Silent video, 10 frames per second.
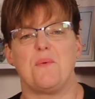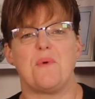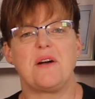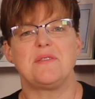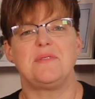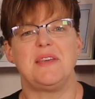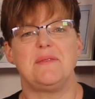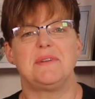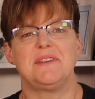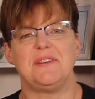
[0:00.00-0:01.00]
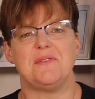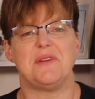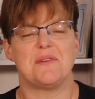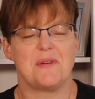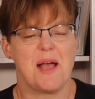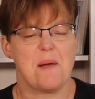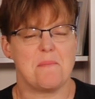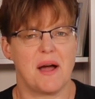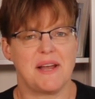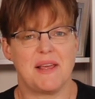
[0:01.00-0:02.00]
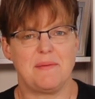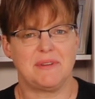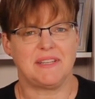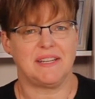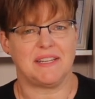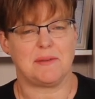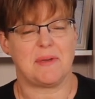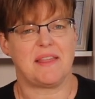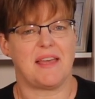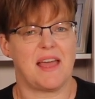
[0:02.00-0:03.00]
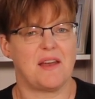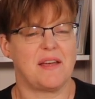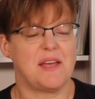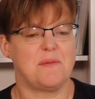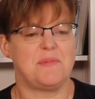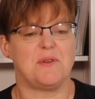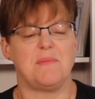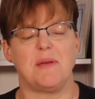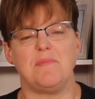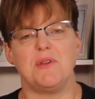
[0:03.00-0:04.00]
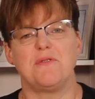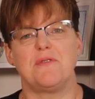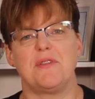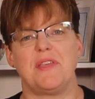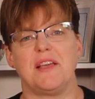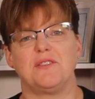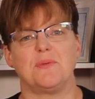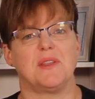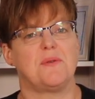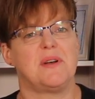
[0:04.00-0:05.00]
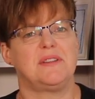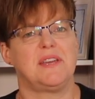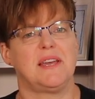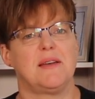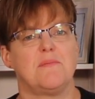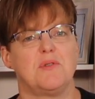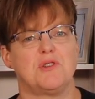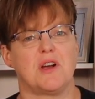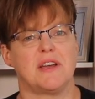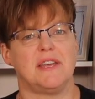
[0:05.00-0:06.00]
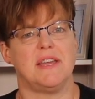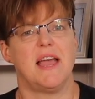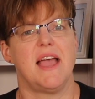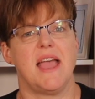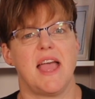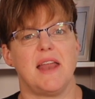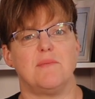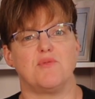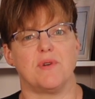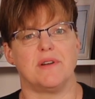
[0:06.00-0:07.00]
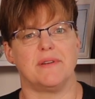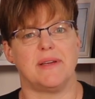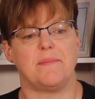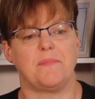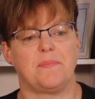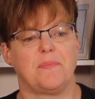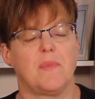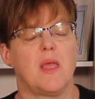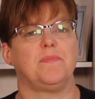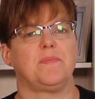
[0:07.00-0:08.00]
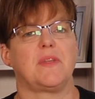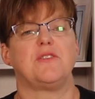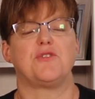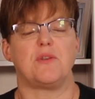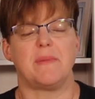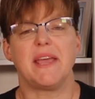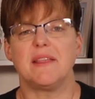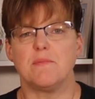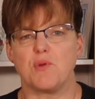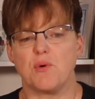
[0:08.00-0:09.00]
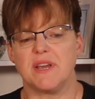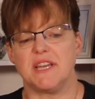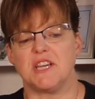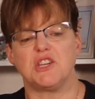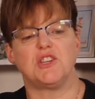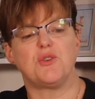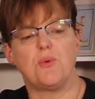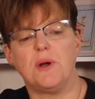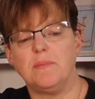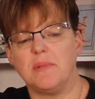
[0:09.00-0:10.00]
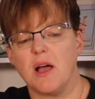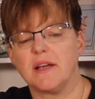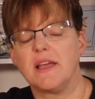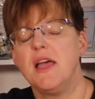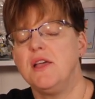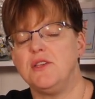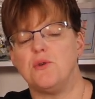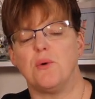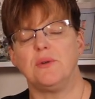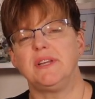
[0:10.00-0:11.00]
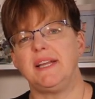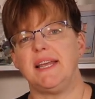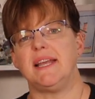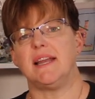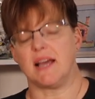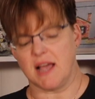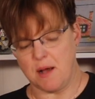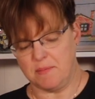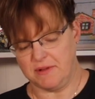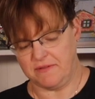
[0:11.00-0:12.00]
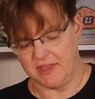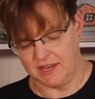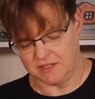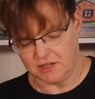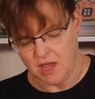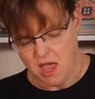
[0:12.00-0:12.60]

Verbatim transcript: Welcome to Epida Studio. My name is Elizabeth and I help you make beautiful things with quilting, pojagi, and embroidery. So to make the broken dishes quilt block, you only need a couple of things.